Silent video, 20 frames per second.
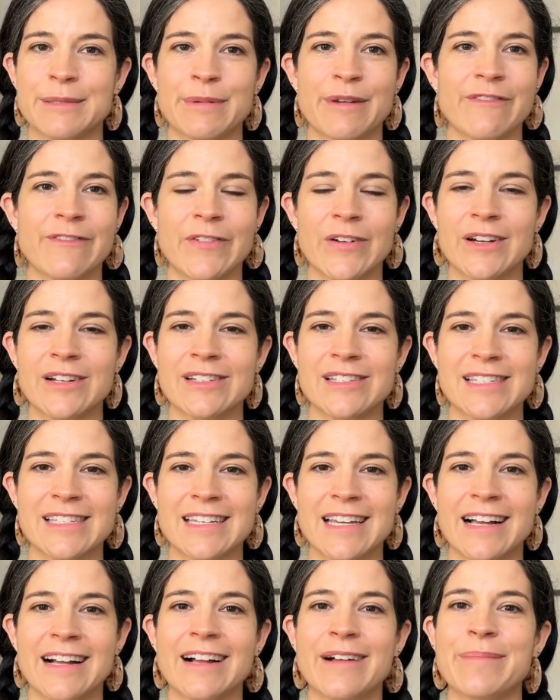But first,
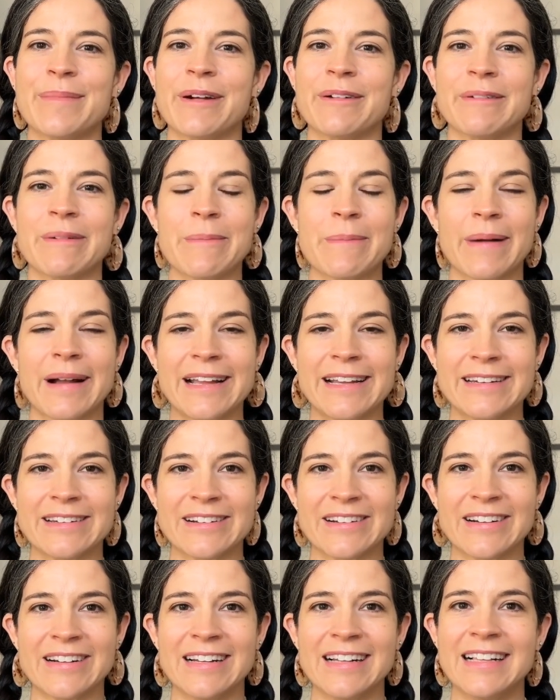a
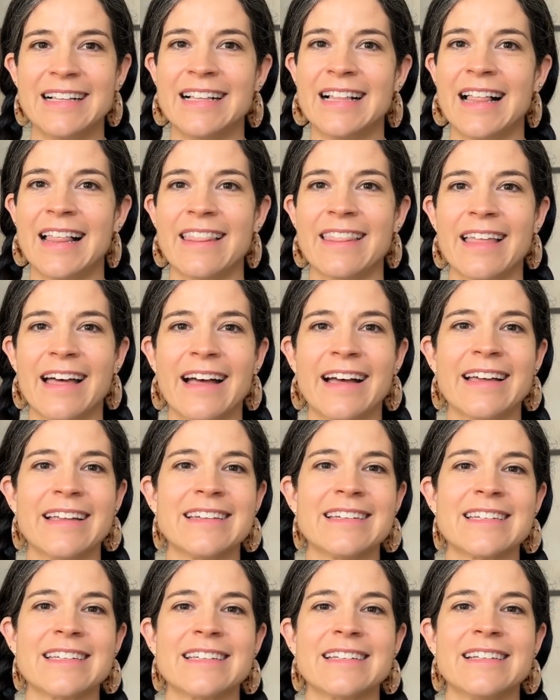reminder
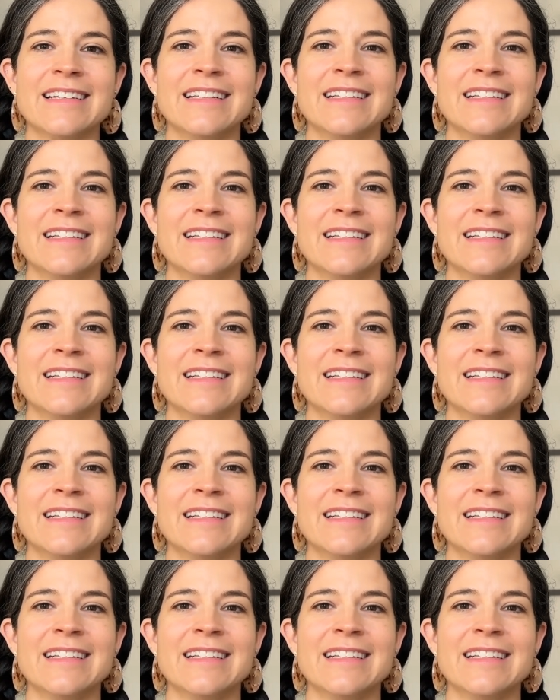that,